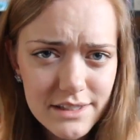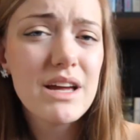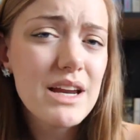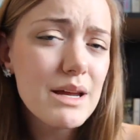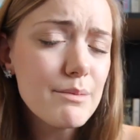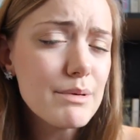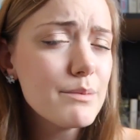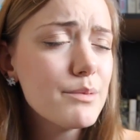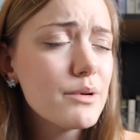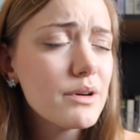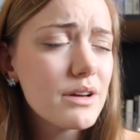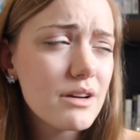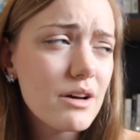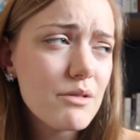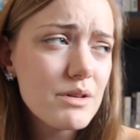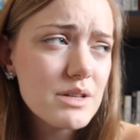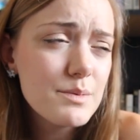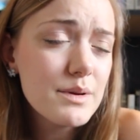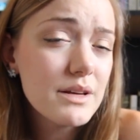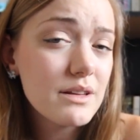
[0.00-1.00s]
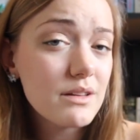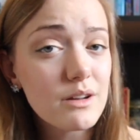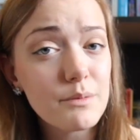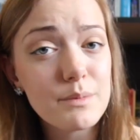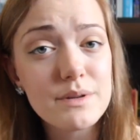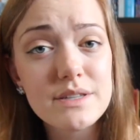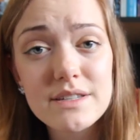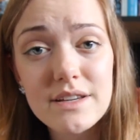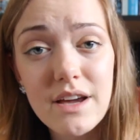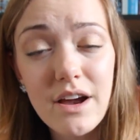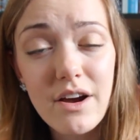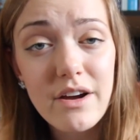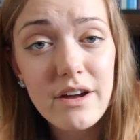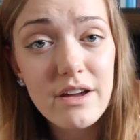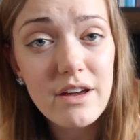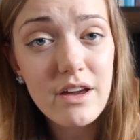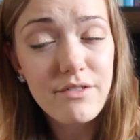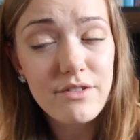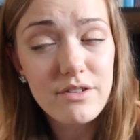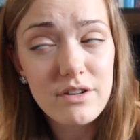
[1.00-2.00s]
meeting people can always be a little bit
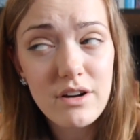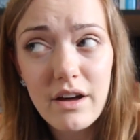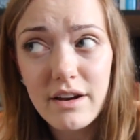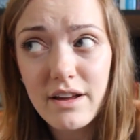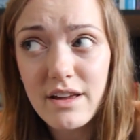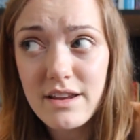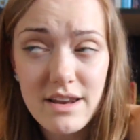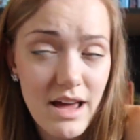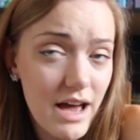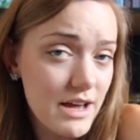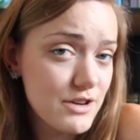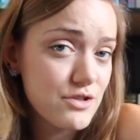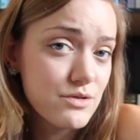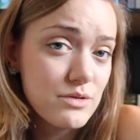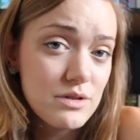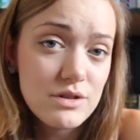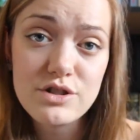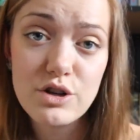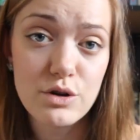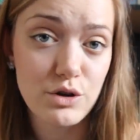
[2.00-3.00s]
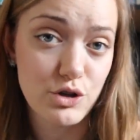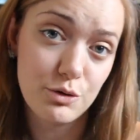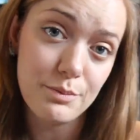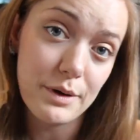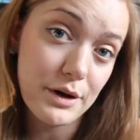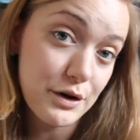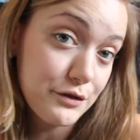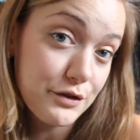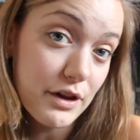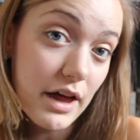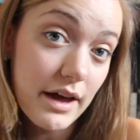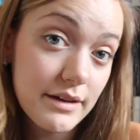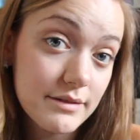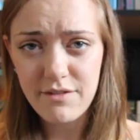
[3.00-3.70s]
scary if you're not a natural social butterfly.